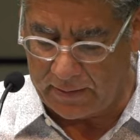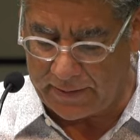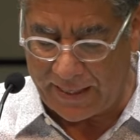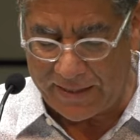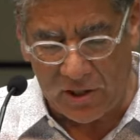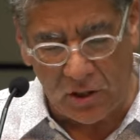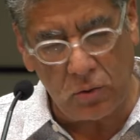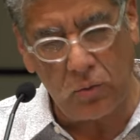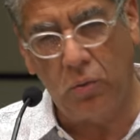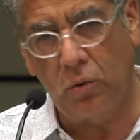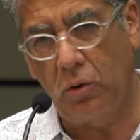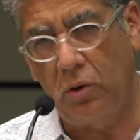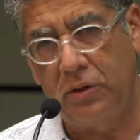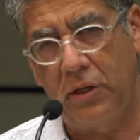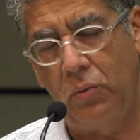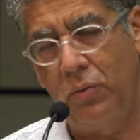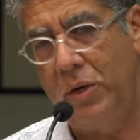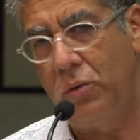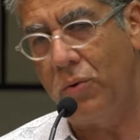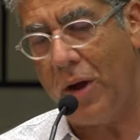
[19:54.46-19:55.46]
That's the world
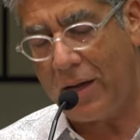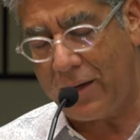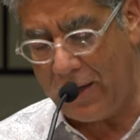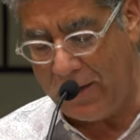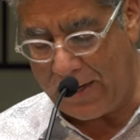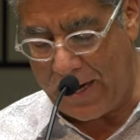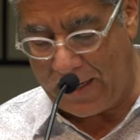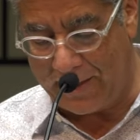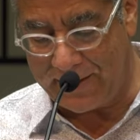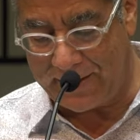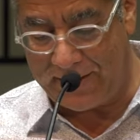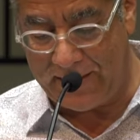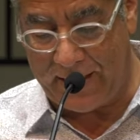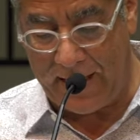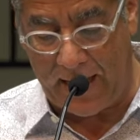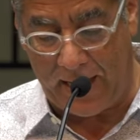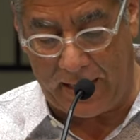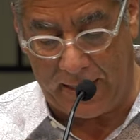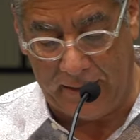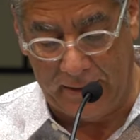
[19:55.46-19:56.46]
that we recognize
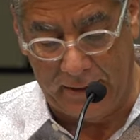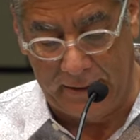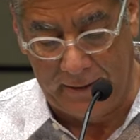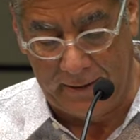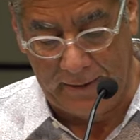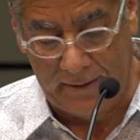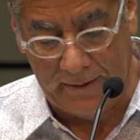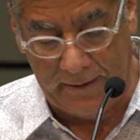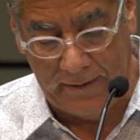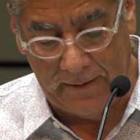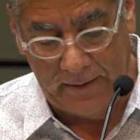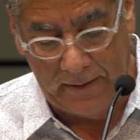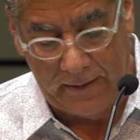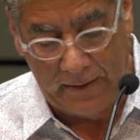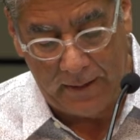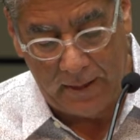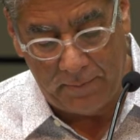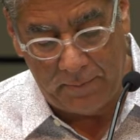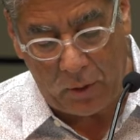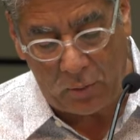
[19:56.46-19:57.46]
today.
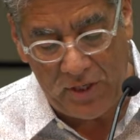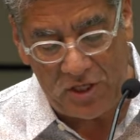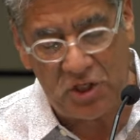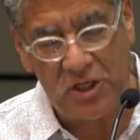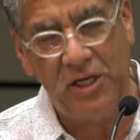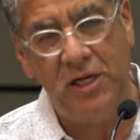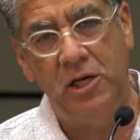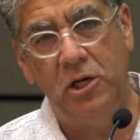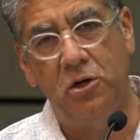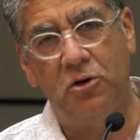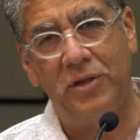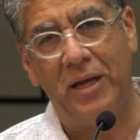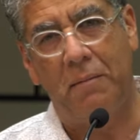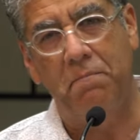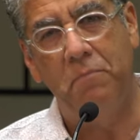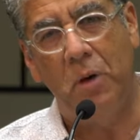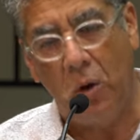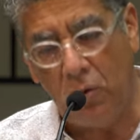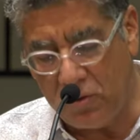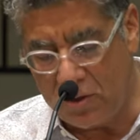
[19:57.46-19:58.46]
But we see here
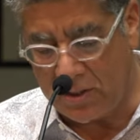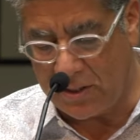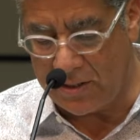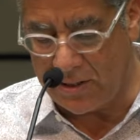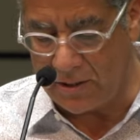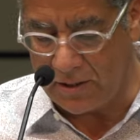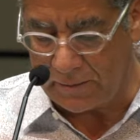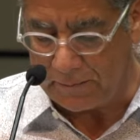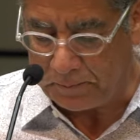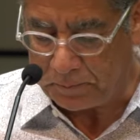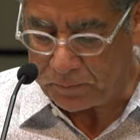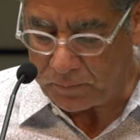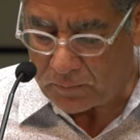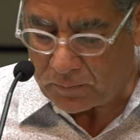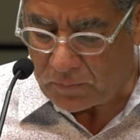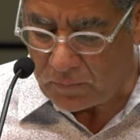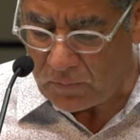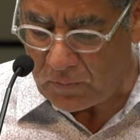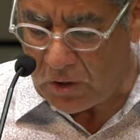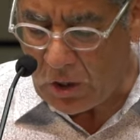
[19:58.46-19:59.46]
that Moses
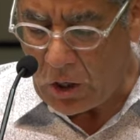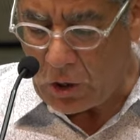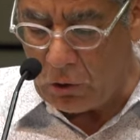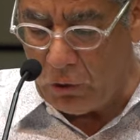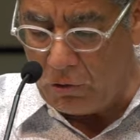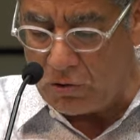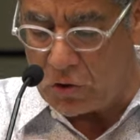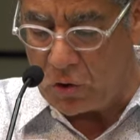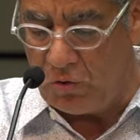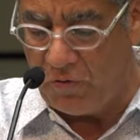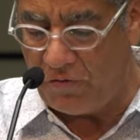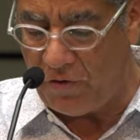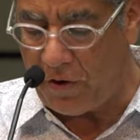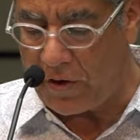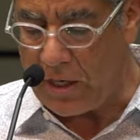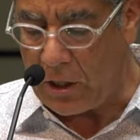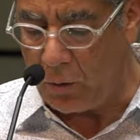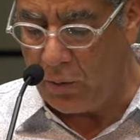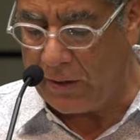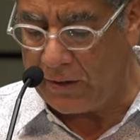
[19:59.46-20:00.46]
goes through
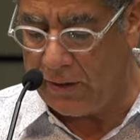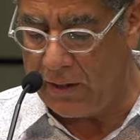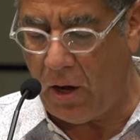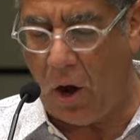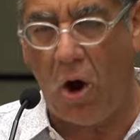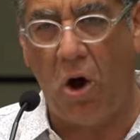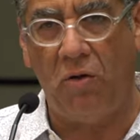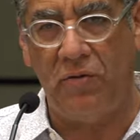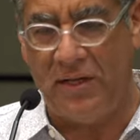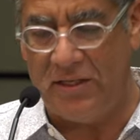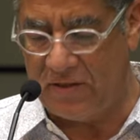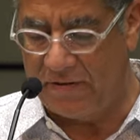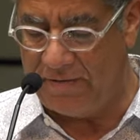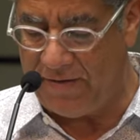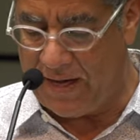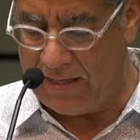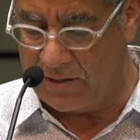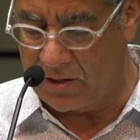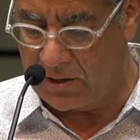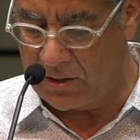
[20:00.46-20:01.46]
very quickly all these
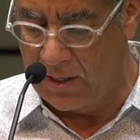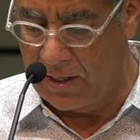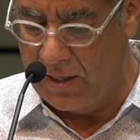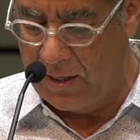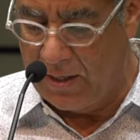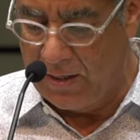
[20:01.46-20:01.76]
events